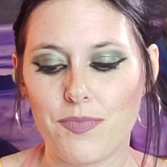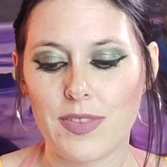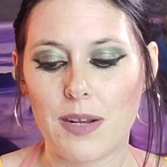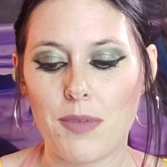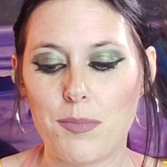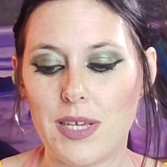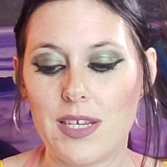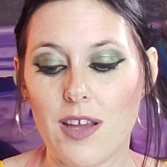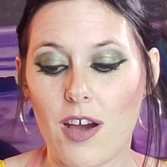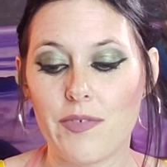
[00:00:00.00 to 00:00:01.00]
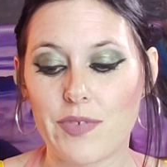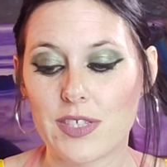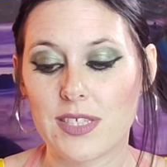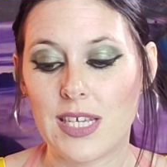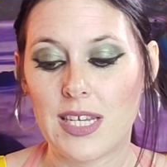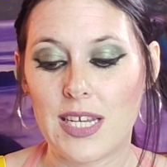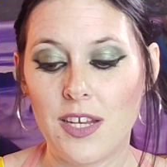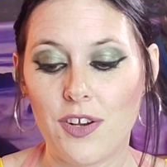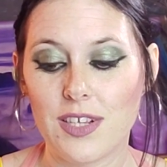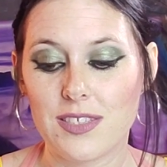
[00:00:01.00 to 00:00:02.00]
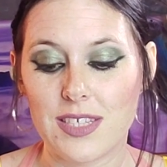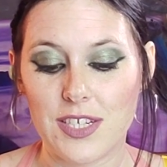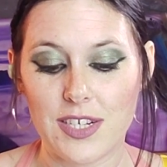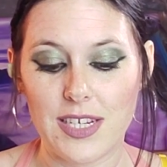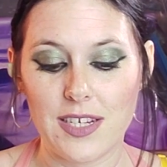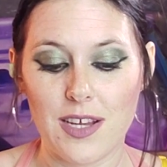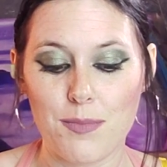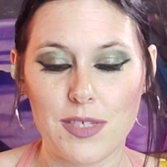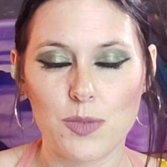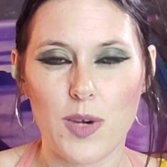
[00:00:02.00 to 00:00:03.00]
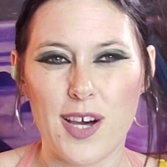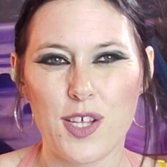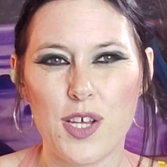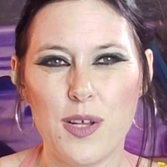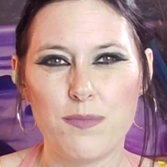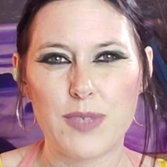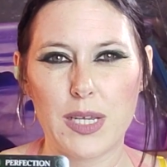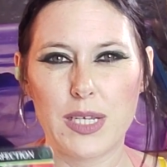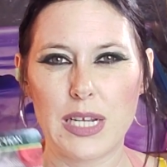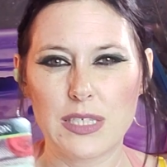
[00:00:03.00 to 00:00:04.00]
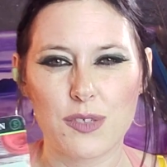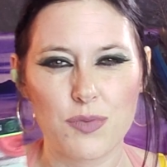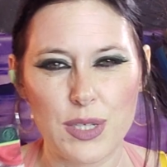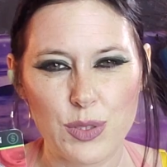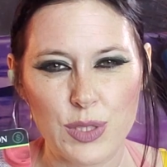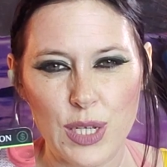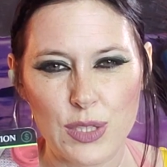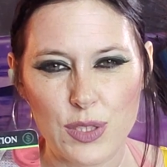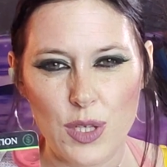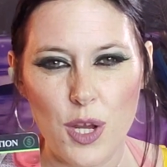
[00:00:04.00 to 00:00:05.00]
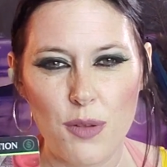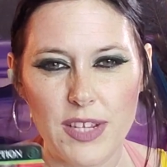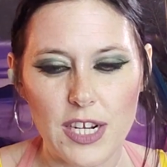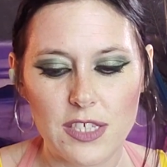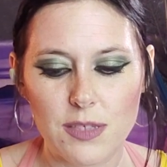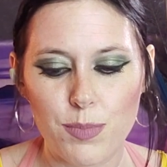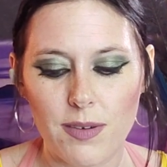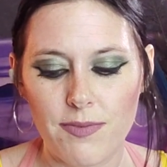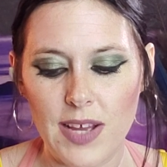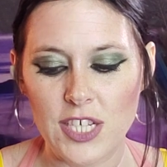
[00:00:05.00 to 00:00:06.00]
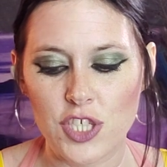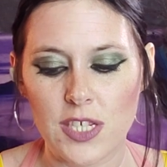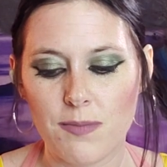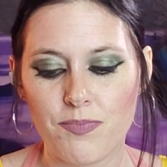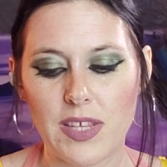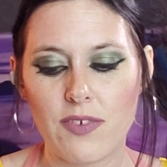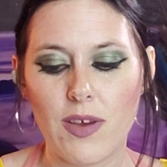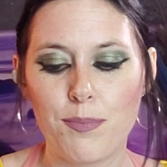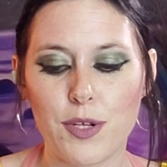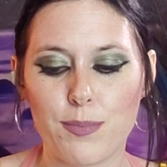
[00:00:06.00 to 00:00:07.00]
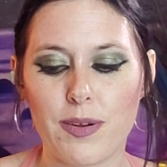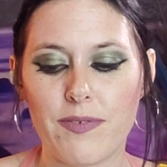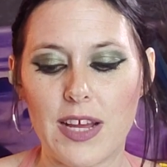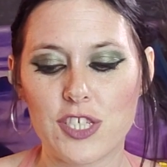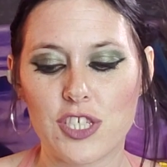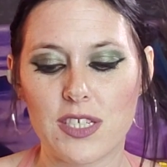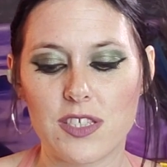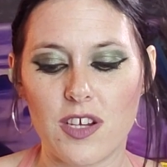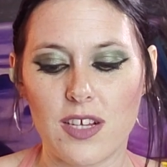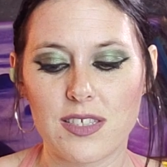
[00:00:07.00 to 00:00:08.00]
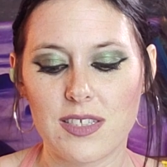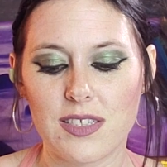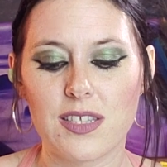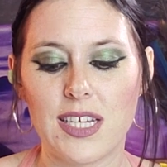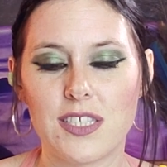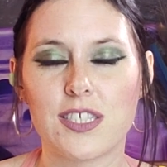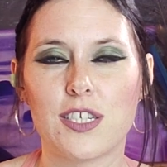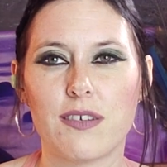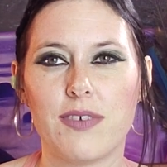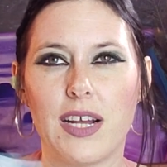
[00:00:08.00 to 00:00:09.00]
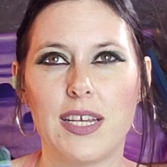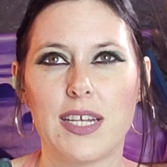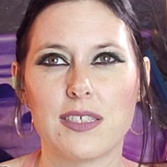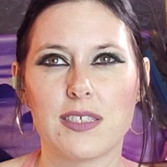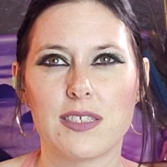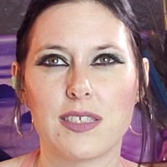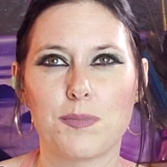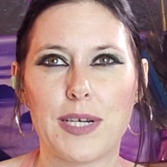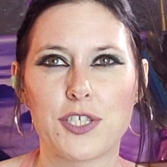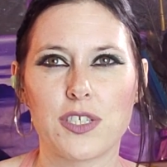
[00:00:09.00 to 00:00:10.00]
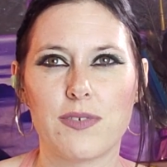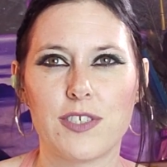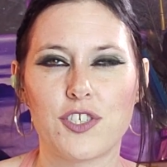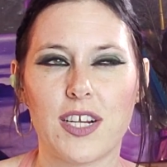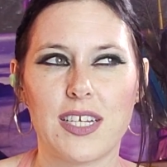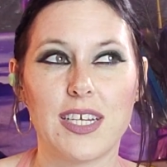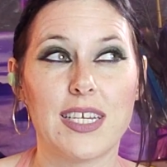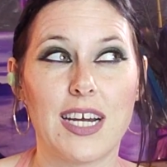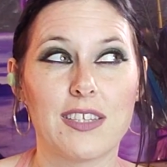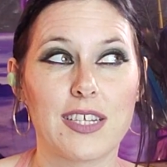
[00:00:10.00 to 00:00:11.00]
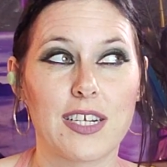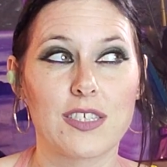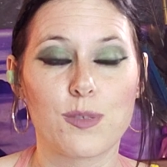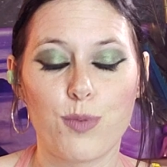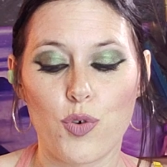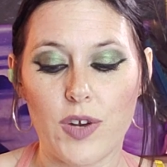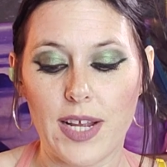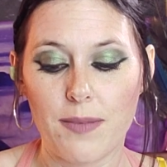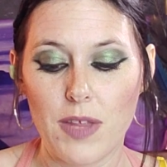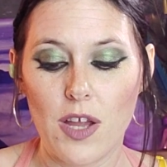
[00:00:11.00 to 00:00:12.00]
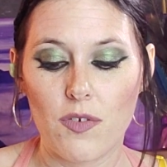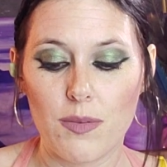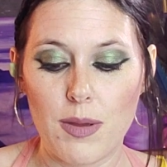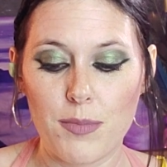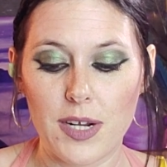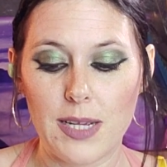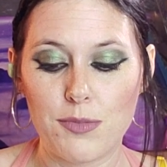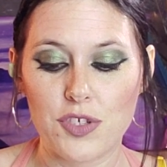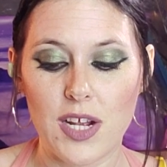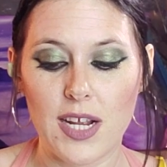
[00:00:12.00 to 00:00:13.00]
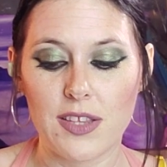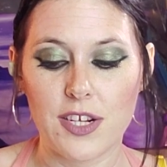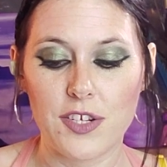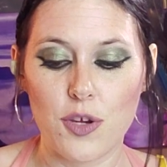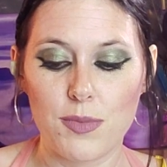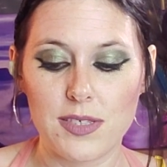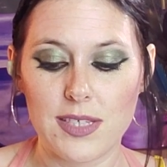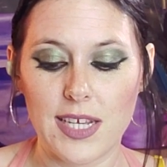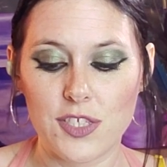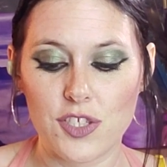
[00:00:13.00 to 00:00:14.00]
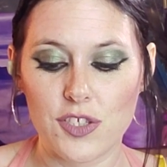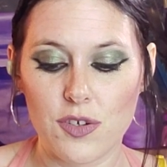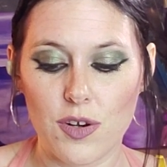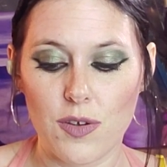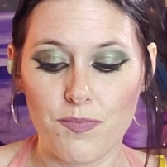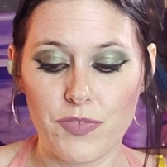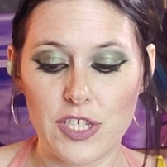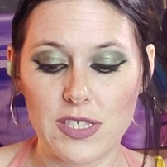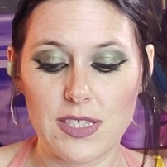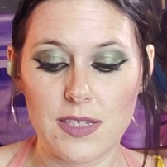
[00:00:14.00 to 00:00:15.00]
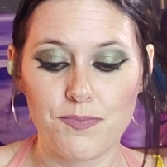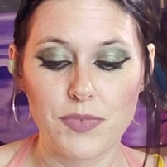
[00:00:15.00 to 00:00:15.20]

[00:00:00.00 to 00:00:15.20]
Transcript: There may be an unforeseen increase in your income as well. Take it as it resonates. There's perfection. Give up your perfection. It's causing delays in your finances, especially if you're trying to get out there exploring. Remember, keep trying. There are no mistakes. Just grow, just